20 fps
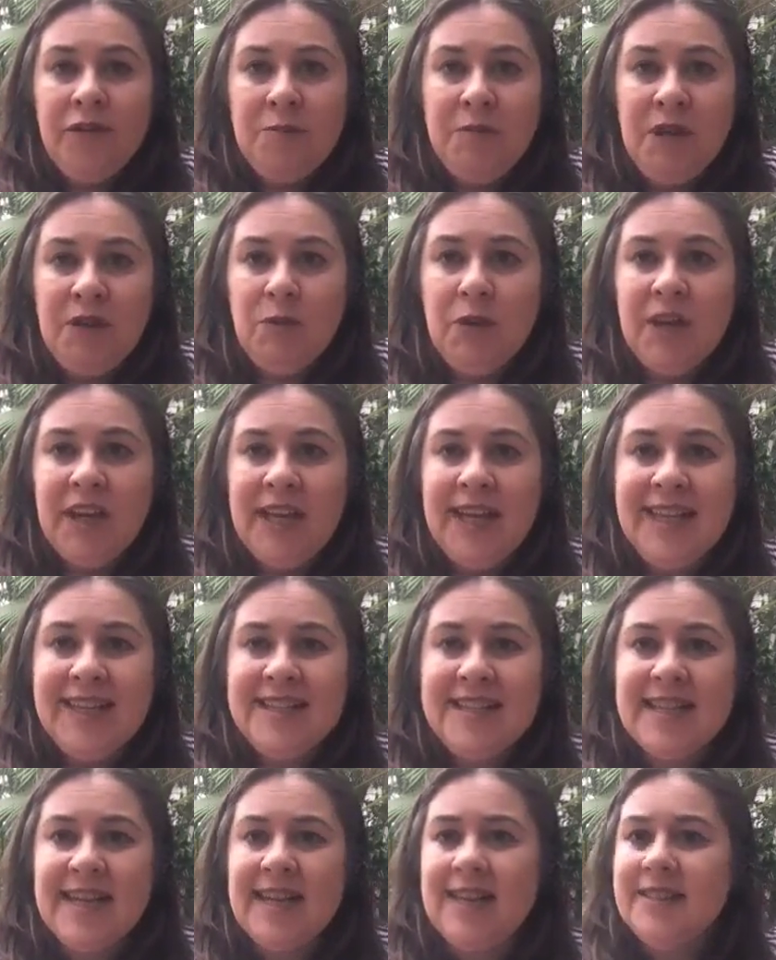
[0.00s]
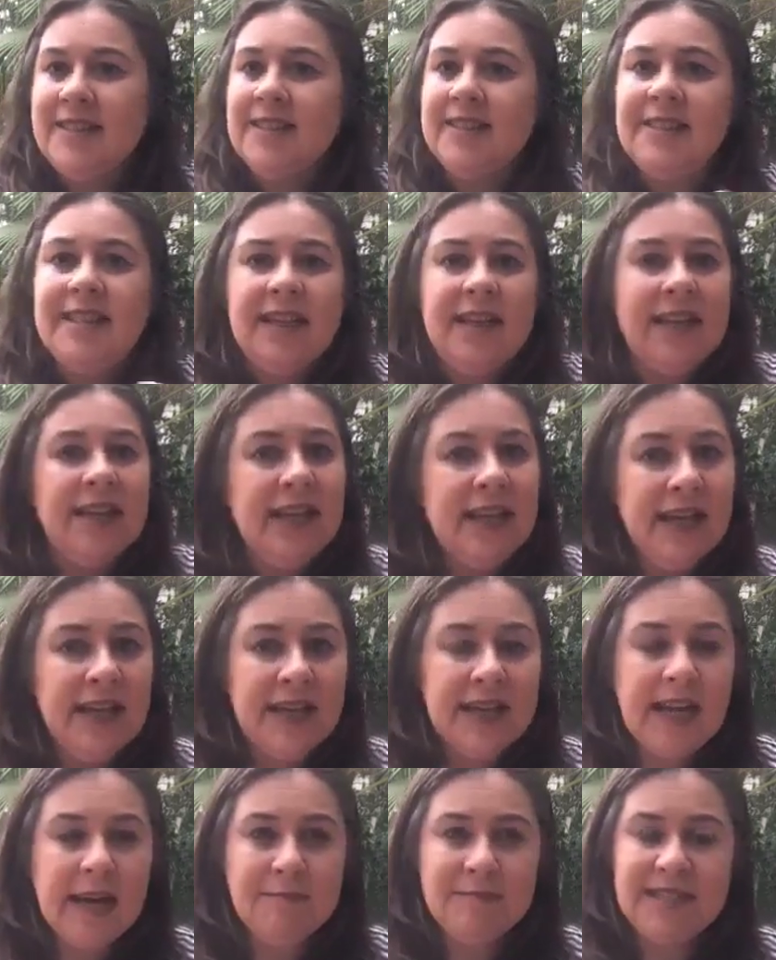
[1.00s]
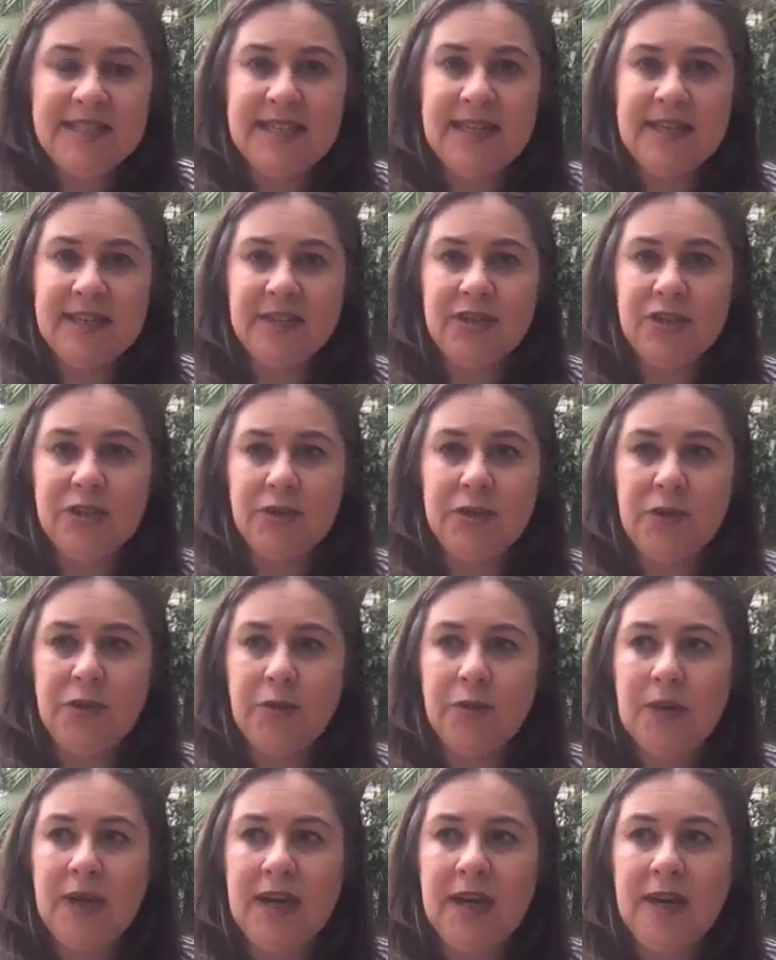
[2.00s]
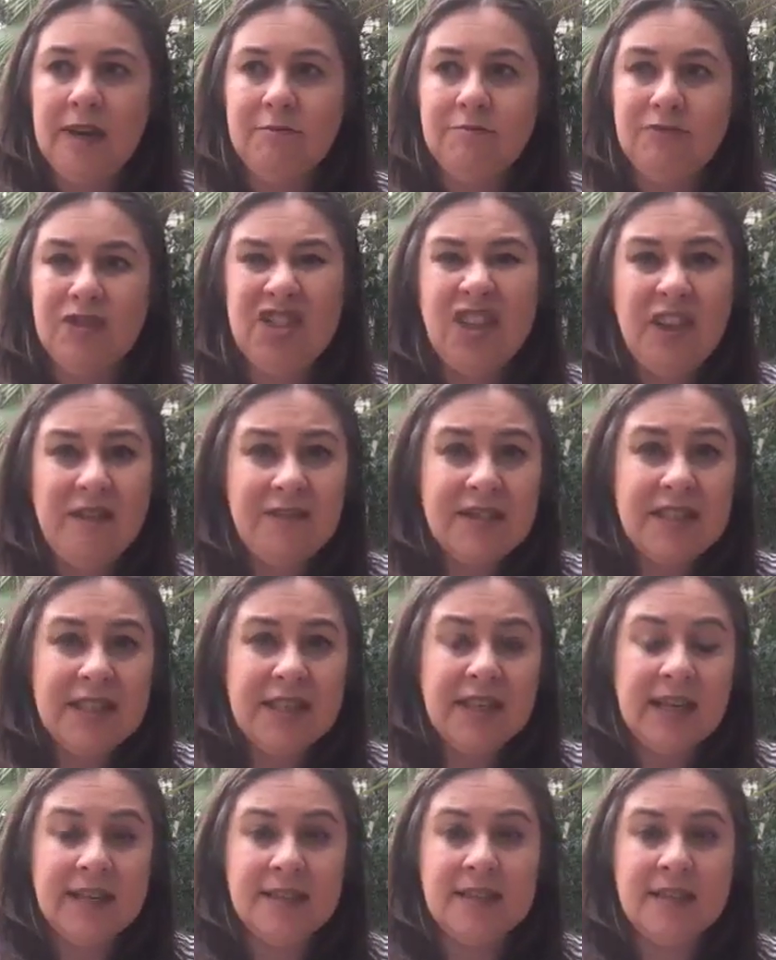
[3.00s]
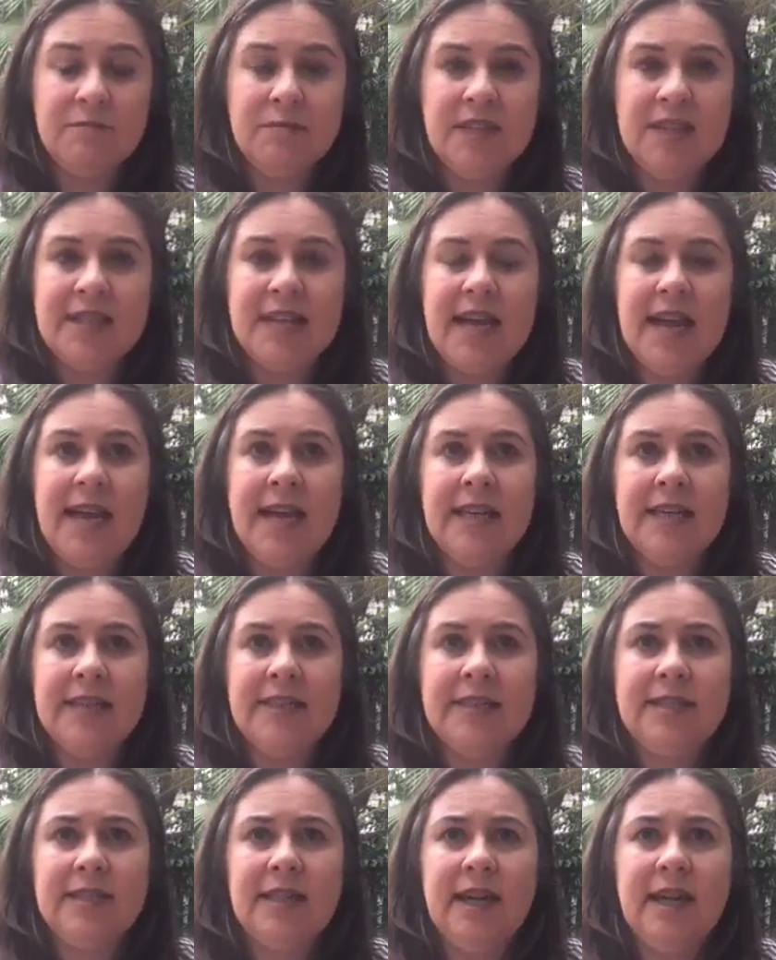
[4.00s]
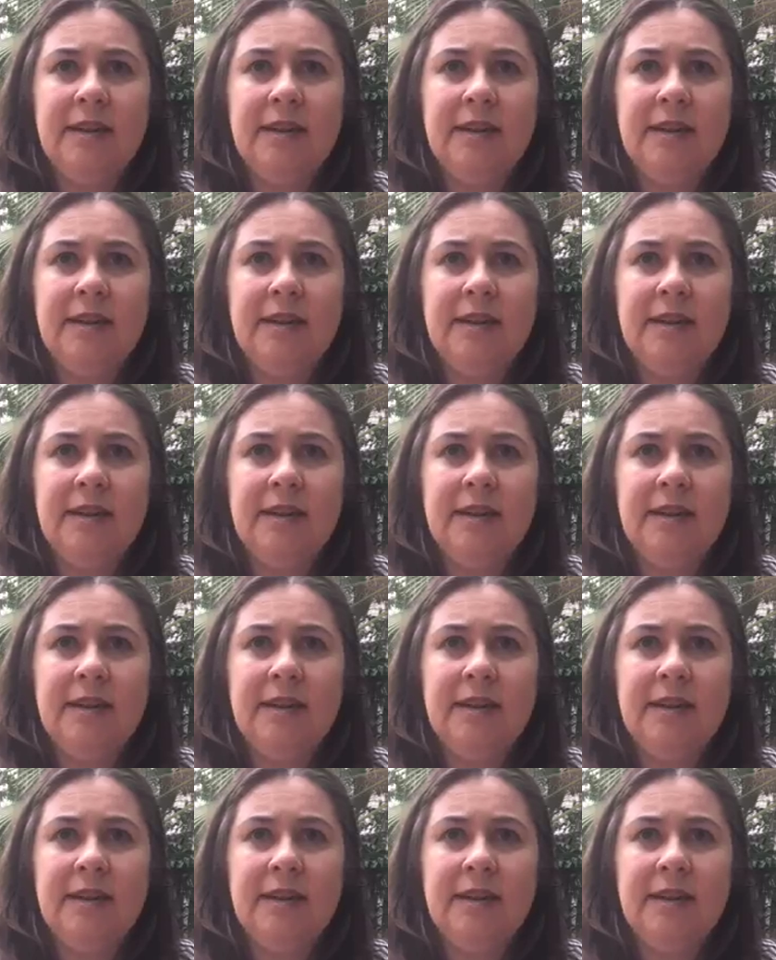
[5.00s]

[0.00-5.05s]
me, working in sales is then comes down to servicing customers and